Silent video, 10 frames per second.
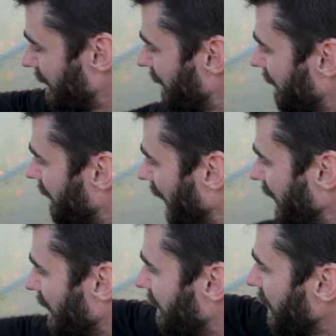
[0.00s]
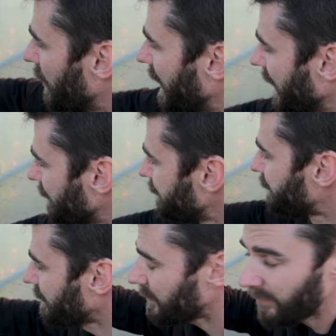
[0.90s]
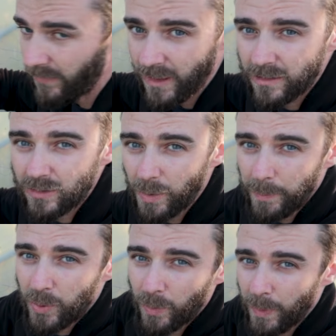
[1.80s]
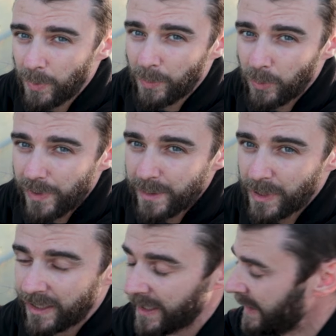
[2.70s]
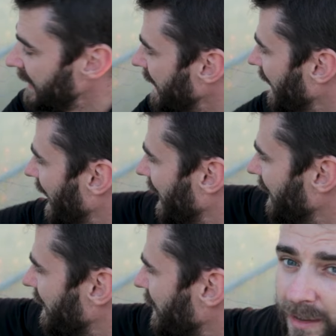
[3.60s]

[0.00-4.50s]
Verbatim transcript: of vinyl flooring, so a proper, proper weed barrier, and